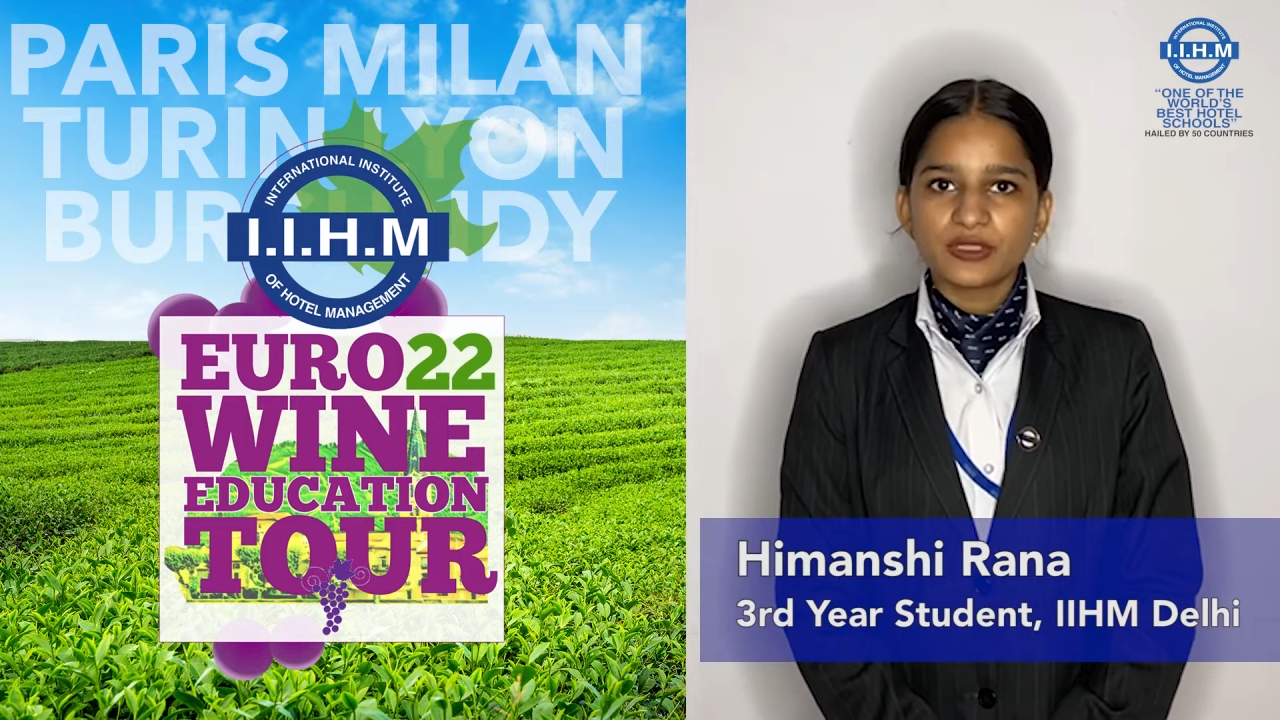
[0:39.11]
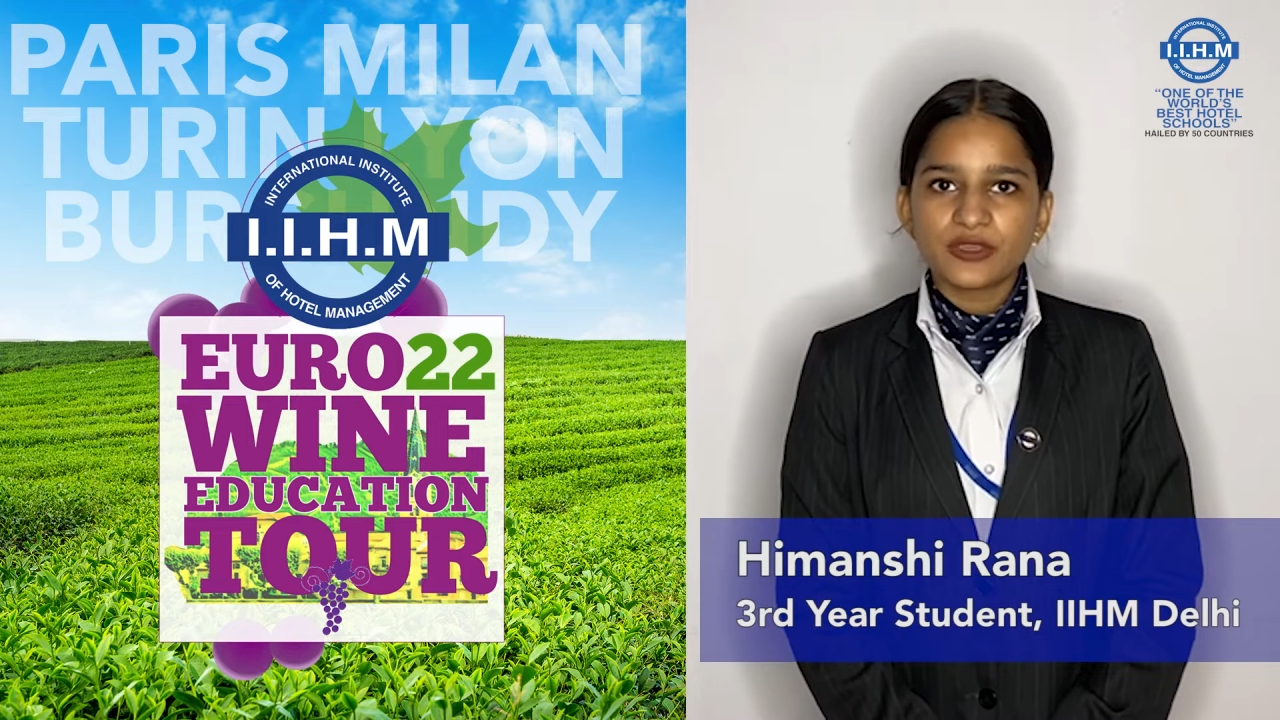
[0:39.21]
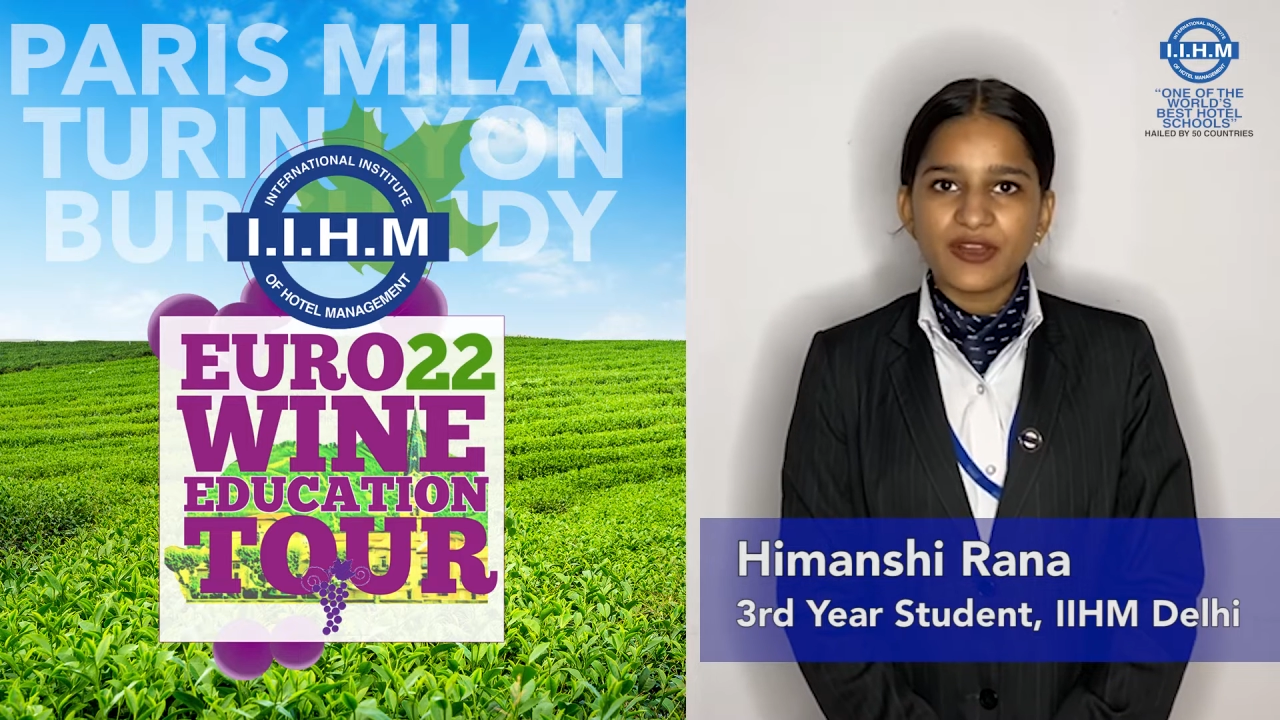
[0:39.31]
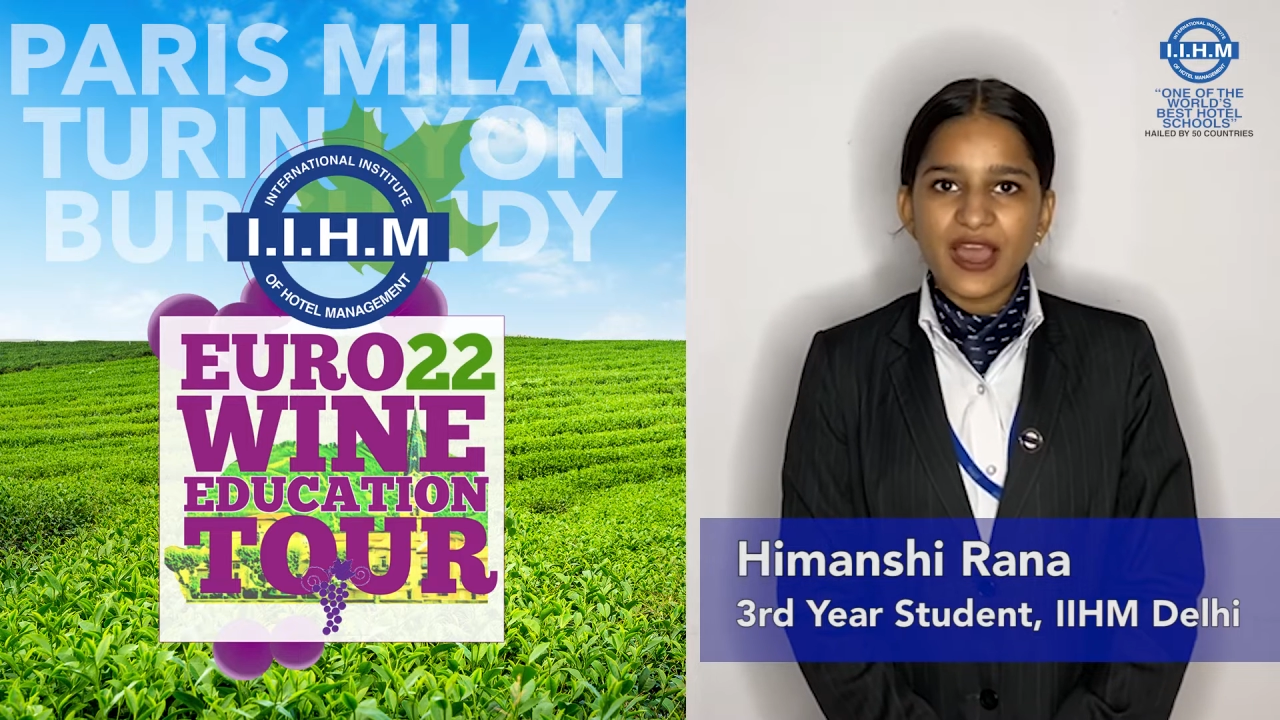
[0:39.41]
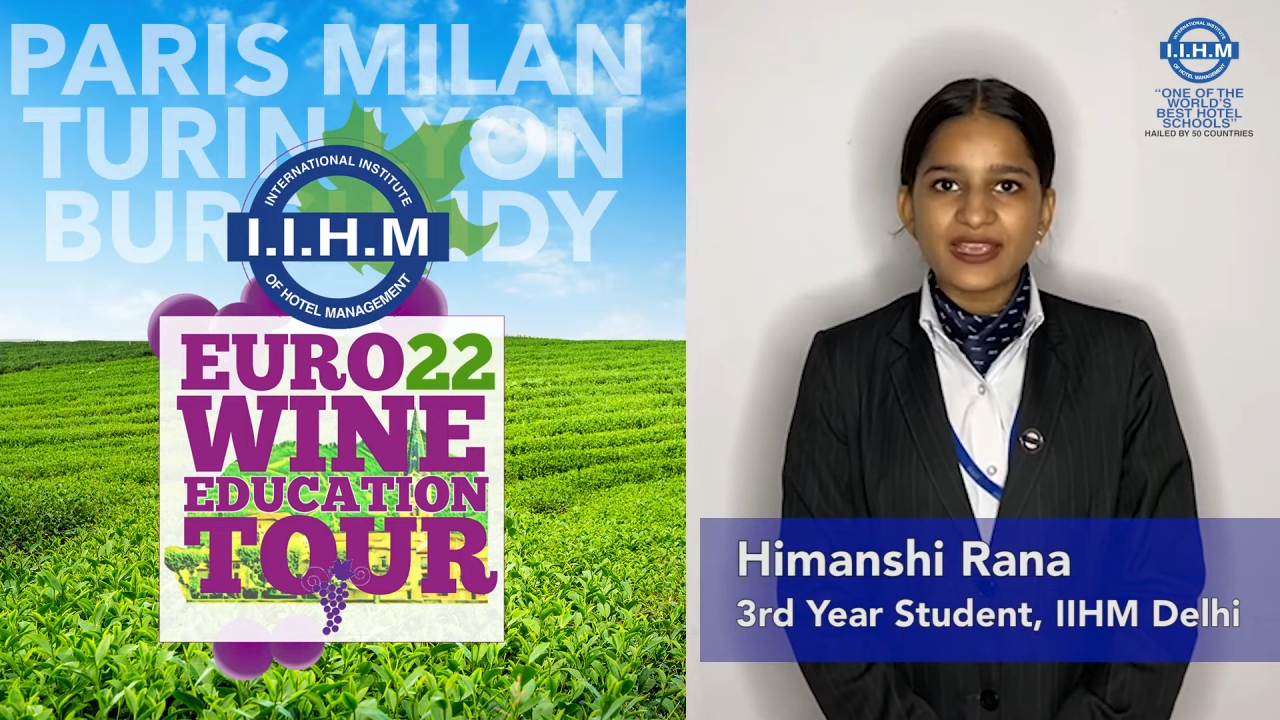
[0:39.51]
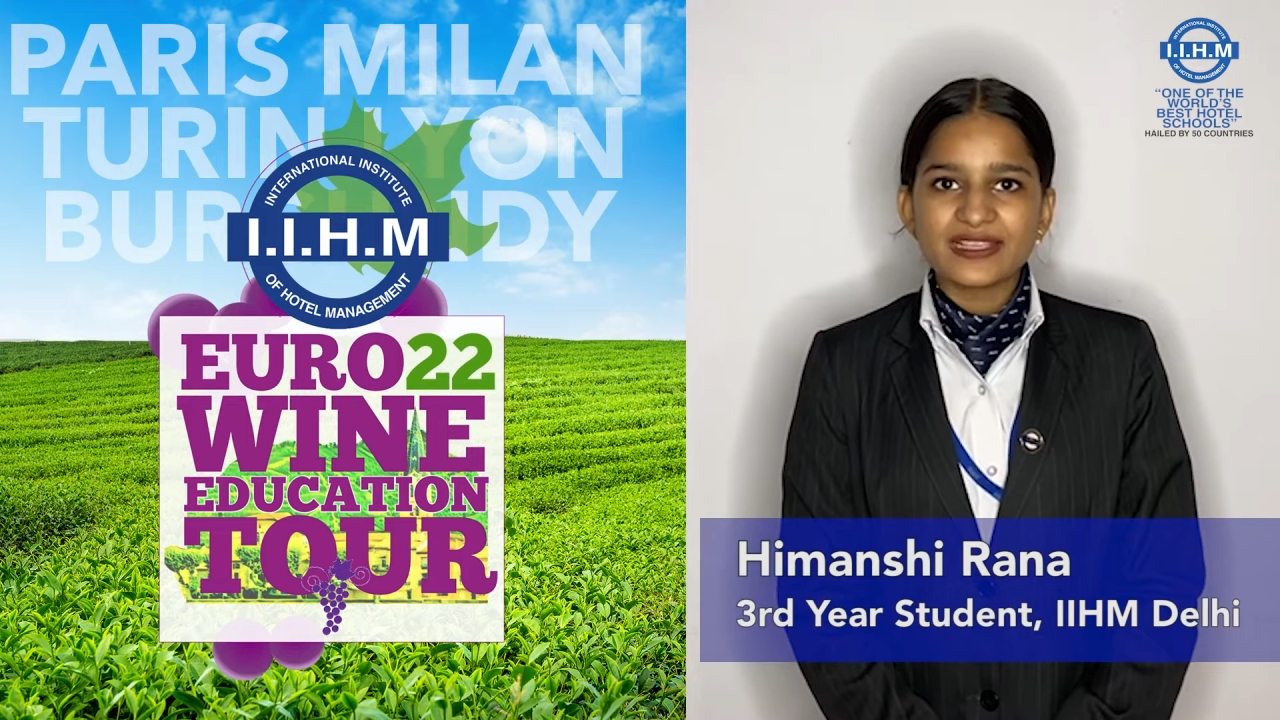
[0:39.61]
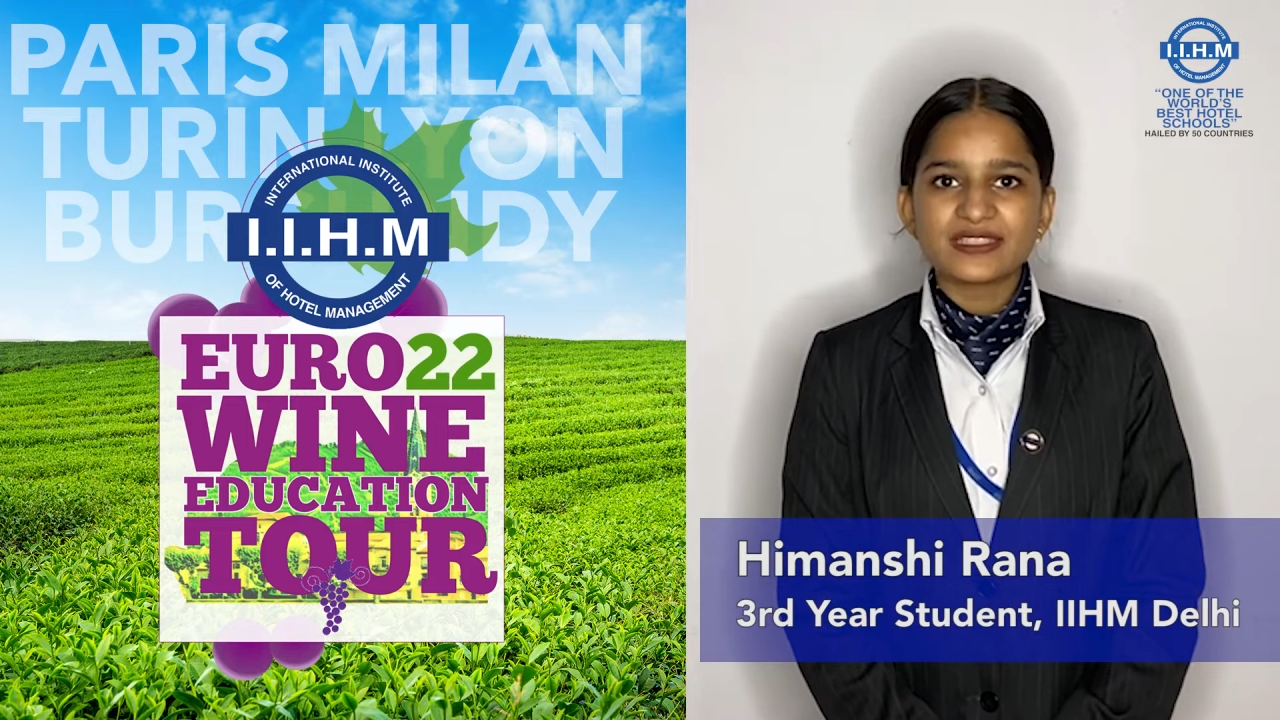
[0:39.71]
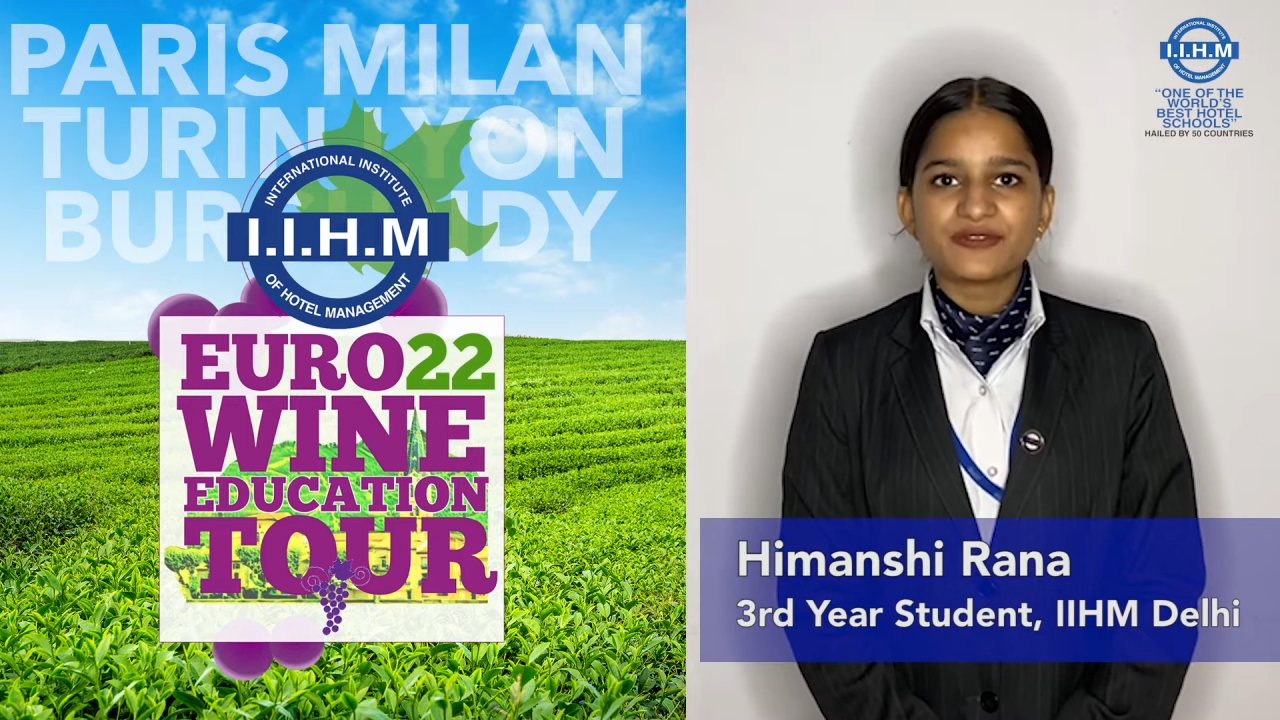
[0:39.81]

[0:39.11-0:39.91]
the wines,